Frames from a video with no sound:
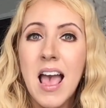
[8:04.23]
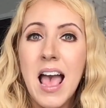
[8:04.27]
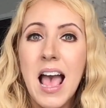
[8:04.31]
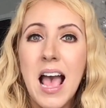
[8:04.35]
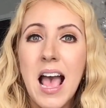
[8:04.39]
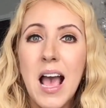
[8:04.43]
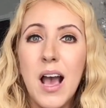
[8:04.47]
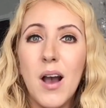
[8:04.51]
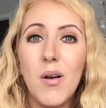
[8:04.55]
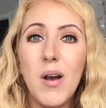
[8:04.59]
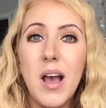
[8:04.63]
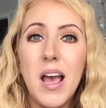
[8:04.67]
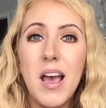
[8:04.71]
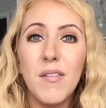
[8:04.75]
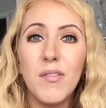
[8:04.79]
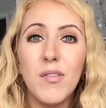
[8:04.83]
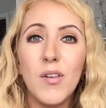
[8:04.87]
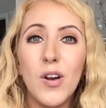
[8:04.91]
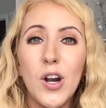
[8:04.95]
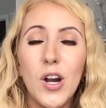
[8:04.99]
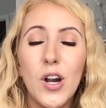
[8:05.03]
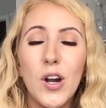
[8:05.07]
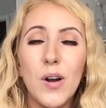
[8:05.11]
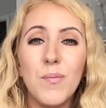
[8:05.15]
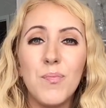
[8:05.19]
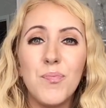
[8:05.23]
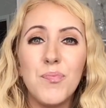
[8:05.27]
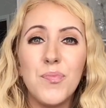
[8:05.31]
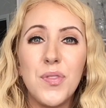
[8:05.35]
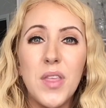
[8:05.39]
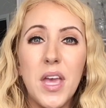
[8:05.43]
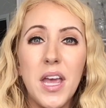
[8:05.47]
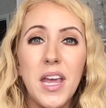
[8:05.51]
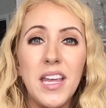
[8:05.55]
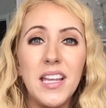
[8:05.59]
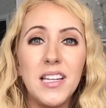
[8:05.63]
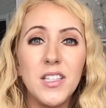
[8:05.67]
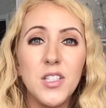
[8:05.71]
However,
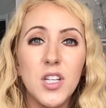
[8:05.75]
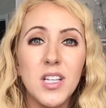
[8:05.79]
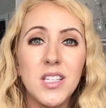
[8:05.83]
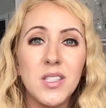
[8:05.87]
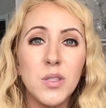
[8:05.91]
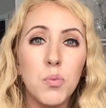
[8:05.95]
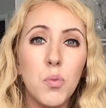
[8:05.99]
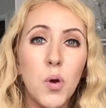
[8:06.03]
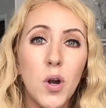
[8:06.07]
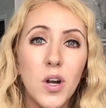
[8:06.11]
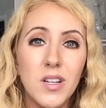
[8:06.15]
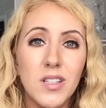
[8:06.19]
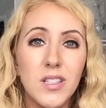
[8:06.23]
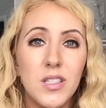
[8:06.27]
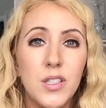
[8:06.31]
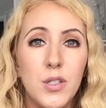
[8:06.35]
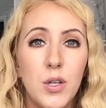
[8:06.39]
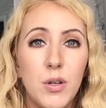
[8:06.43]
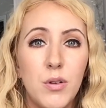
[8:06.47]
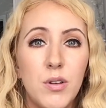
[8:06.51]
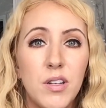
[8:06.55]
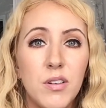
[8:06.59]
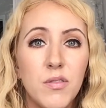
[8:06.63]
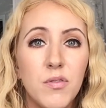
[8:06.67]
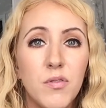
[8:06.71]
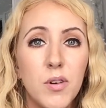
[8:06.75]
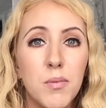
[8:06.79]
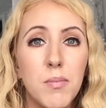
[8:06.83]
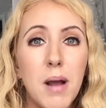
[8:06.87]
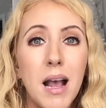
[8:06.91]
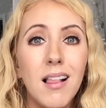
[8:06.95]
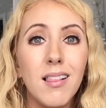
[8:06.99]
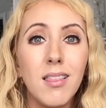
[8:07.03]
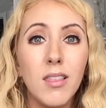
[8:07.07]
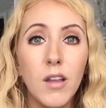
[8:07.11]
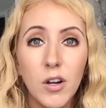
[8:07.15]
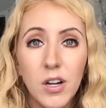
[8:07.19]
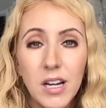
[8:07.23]
they just weren't suited for
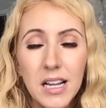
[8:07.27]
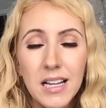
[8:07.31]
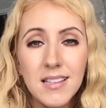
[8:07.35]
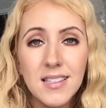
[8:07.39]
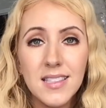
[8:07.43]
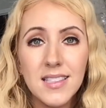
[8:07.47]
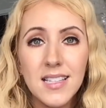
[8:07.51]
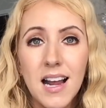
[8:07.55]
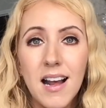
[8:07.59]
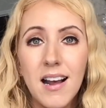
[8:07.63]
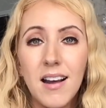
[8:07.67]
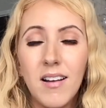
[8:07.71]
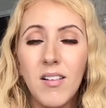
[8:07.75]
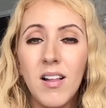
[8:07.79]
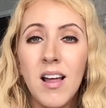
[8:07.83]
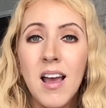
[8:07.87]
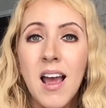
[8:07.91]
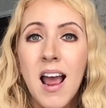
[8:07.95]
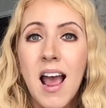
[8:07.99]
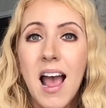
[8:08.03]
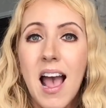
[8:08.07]
my learning style.